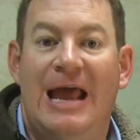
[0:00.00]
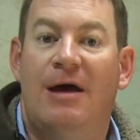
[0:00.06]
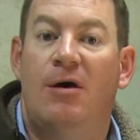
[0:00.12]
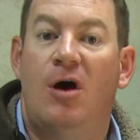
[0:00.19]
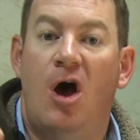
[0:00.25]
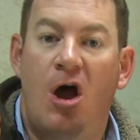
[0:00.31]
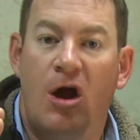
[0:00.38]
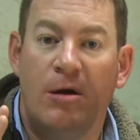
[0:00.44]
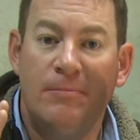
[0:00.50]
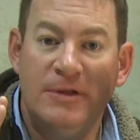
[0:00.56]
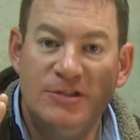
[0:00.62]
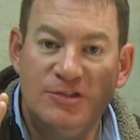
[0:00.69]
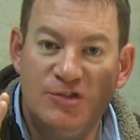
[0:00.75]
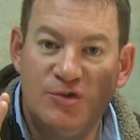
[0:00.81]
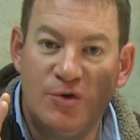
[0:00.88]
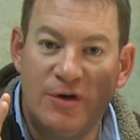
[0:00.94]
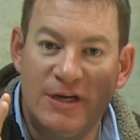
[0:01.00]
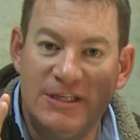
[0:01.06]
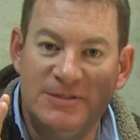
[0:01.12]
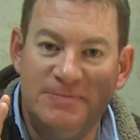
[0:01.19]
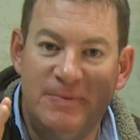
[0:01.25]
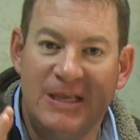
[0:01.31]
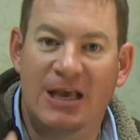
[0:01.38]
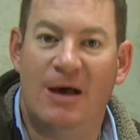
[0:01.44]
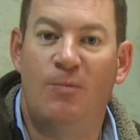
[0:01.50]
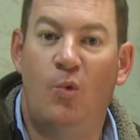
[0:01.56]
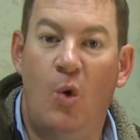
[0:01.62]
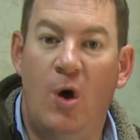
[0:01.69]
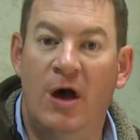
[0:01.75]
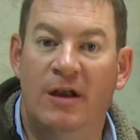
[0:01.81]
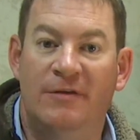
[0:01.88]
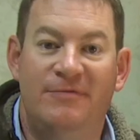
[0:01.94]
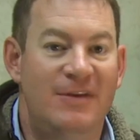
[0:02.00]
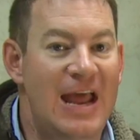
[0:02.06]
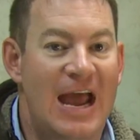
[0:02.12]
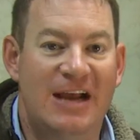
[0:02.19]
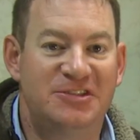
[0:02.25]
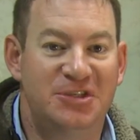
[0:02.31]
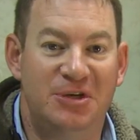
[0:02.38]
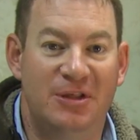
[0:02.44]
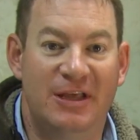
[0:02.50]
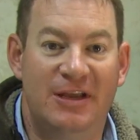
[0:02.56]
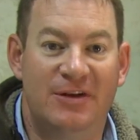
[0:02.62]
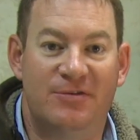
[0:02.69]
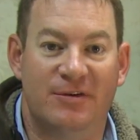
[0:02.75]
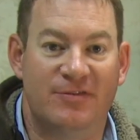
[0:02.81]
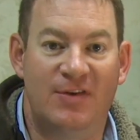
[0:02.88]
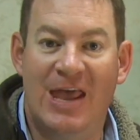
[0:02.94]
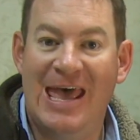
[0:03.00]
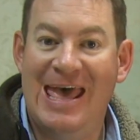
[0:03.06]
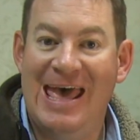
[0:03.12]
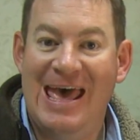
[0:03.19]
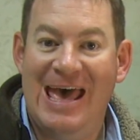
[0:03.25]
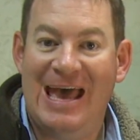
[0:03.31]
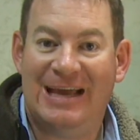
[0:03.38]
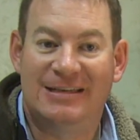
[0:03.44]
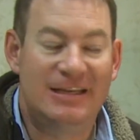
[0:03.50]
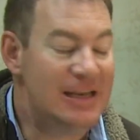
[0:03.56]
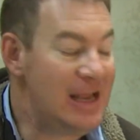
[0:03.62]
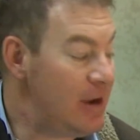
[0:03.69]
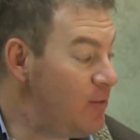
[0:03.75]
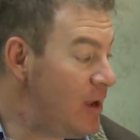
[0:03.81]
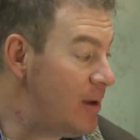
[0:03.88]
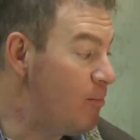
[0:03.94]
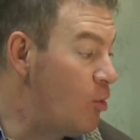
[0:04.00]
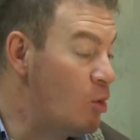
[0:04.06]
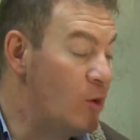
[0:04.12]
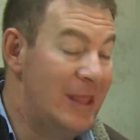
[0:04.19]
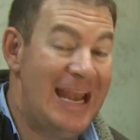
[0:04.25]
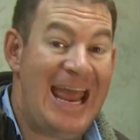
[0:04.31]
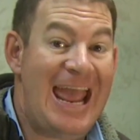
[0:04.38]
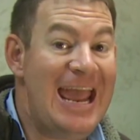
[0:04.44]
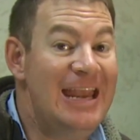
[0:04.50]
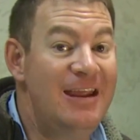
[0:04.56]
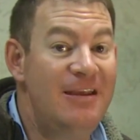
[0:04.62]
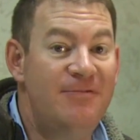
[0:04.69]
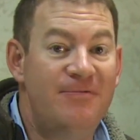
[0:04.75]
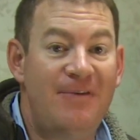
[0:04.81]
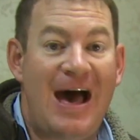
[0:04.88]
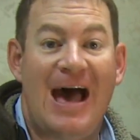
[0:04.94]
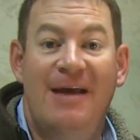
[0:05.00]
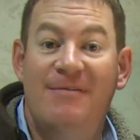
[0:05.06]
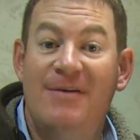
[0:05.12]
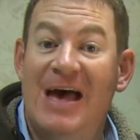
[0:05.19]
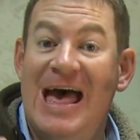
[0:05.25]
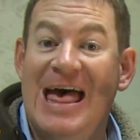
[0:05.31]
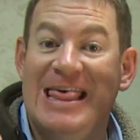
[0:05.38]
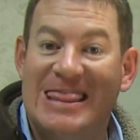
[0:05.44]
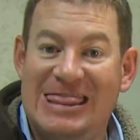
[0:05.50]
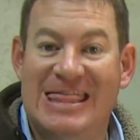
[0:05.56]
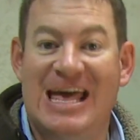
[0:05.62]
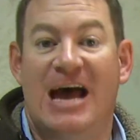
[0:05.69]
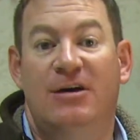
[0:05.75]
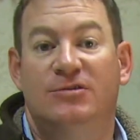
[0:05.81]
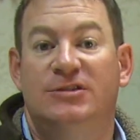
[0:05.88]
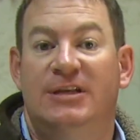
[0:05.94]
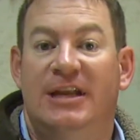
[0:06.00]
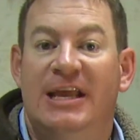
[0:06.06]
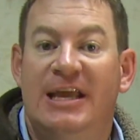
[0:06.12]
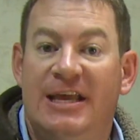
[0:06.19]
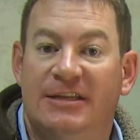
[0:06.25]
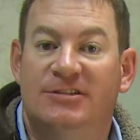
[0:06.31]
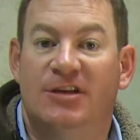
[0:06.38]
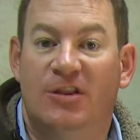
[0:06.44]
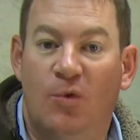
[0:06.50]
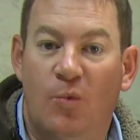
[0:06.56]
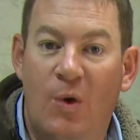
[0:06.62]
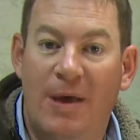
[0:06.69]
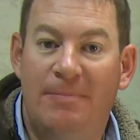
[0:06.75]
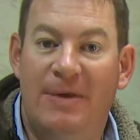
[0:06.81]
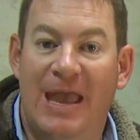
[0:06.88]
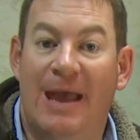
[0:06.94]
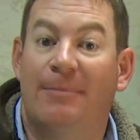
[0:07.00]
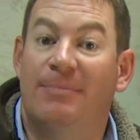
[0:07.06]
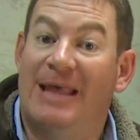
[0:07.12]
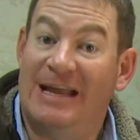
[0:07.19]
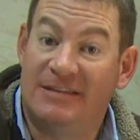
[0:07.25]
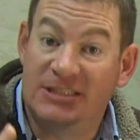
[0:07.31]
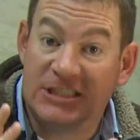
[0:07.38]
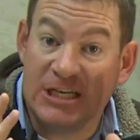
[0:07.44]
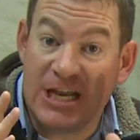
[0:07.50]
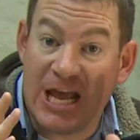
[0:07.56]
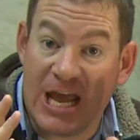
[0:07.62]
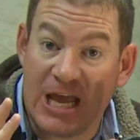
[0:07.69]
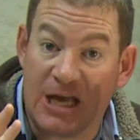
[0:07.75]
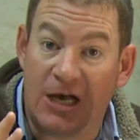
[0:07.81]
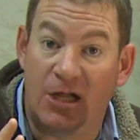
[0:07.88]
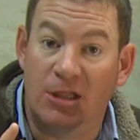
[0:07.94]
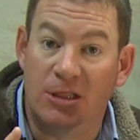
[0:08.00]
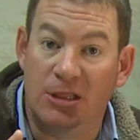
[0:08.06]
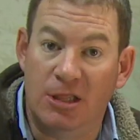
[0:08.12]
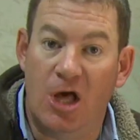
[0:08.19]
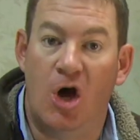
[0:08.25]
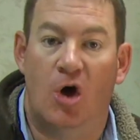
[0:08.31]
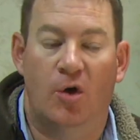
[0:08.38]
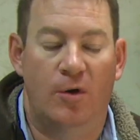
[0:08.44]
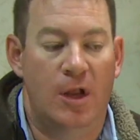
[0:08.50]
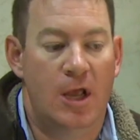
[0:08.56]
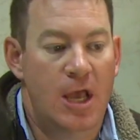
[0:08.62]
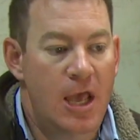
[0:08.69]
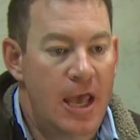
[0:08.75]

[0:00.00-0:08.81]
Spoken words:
Now, Harmon's story has become one of national interest. Heck, today we had more than 85,000 hits on the webcam. That's today alone.